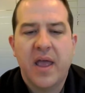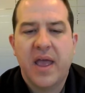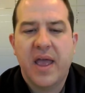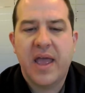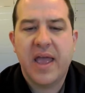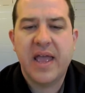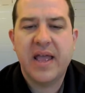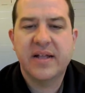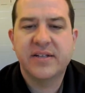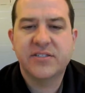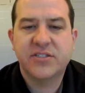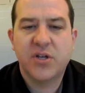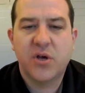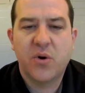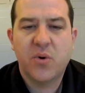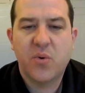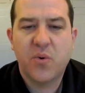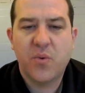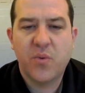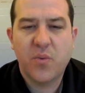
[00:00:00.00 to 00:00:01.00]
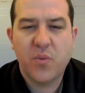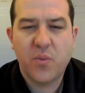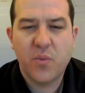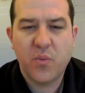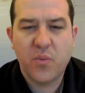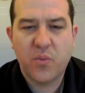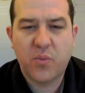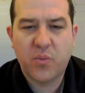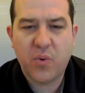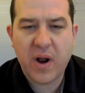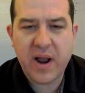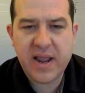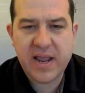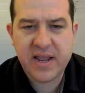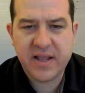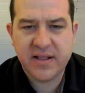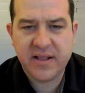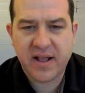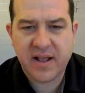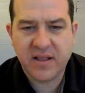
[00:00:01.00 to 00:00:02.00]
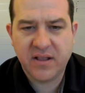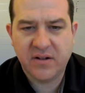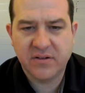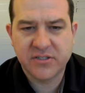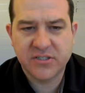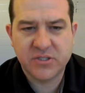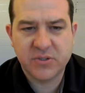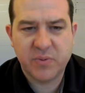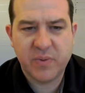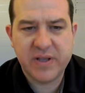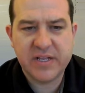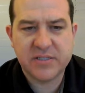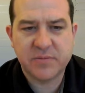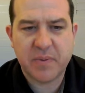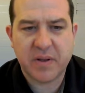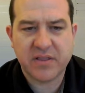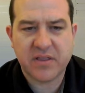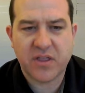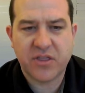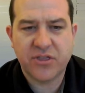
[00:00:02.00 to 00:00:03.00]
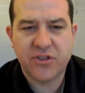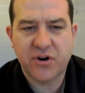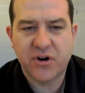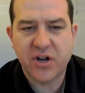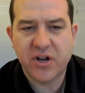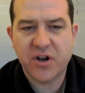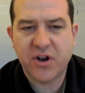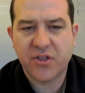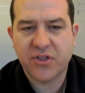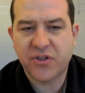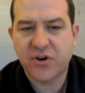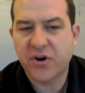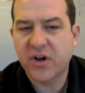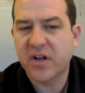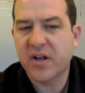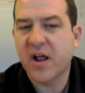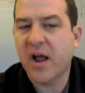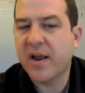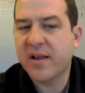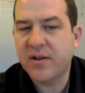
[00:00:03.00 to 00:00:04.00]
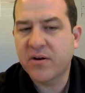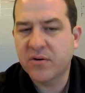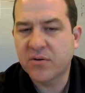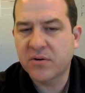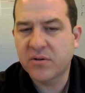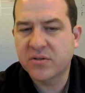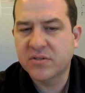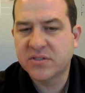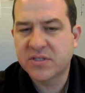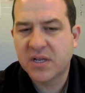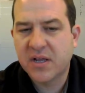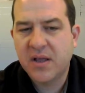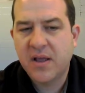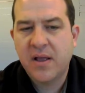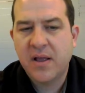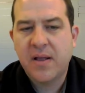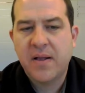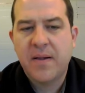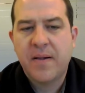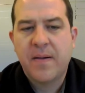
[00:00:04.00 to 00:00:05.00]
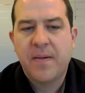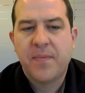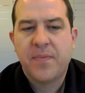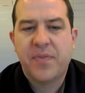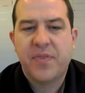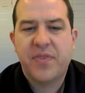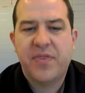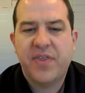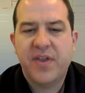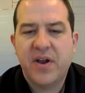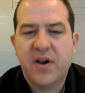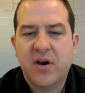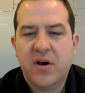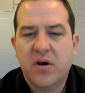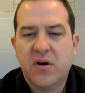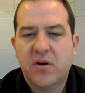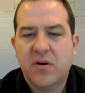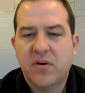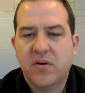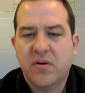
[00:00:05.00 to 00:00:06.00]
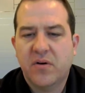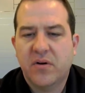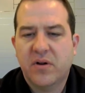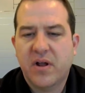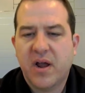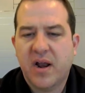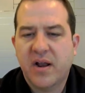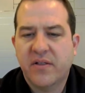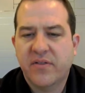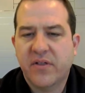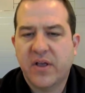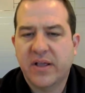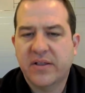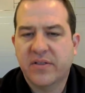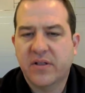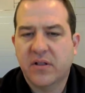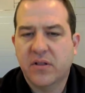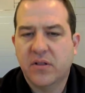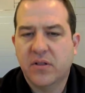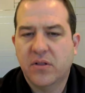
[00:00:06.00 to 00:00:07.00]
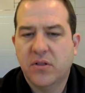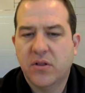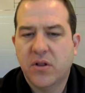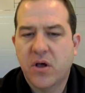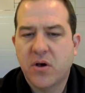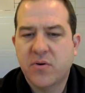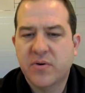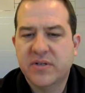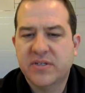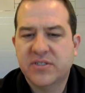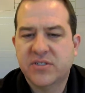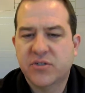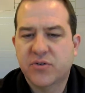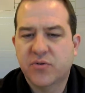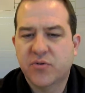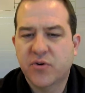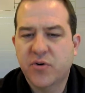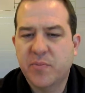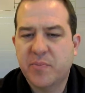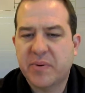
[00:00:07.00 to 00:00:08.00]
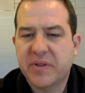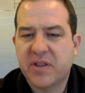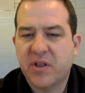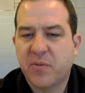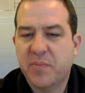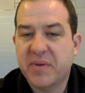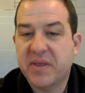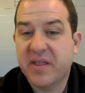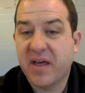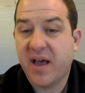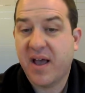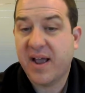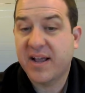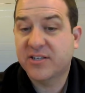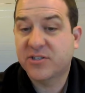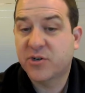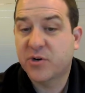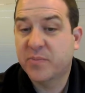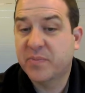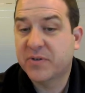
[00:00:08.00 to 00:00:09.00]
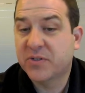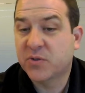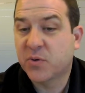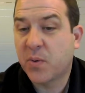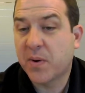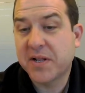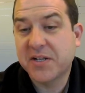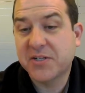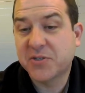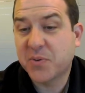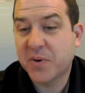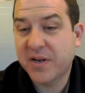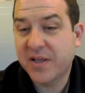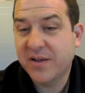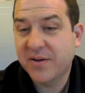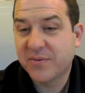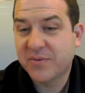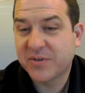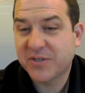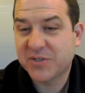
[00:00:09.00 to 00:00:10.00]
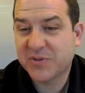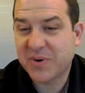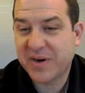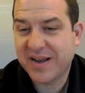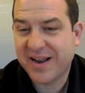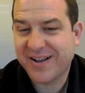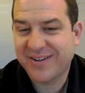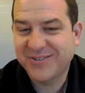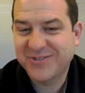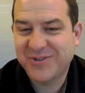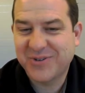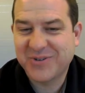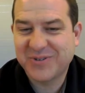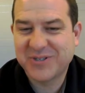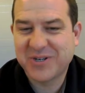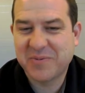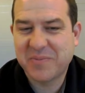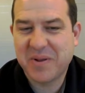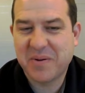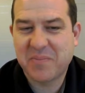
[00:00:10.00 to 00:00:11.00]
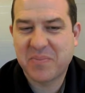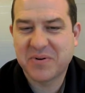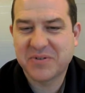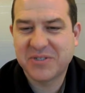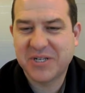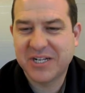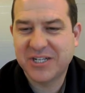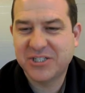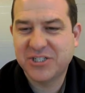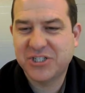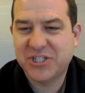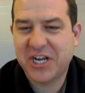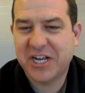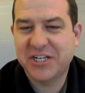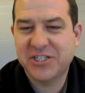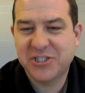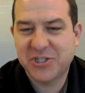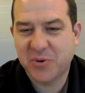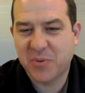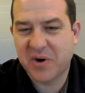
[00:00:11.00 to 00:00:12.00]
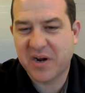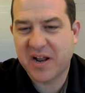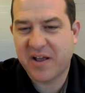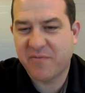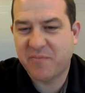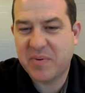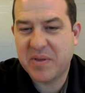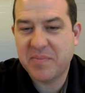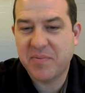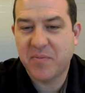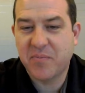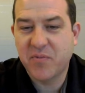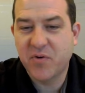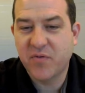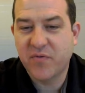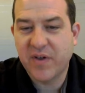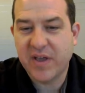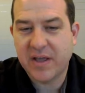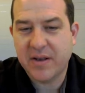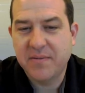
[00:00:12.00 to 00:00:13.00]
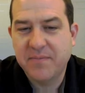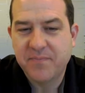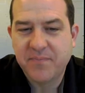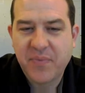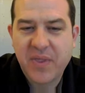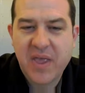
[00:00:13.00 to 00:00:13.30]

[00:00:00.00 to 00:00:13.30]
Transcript: And so right in that little sweet spot, the 30 to 39-year-olds, they're kind of like the lowest group, but they'll be the highest group in 2020, which is right now. So there's going to be a percentage change. So we're going to have people move in.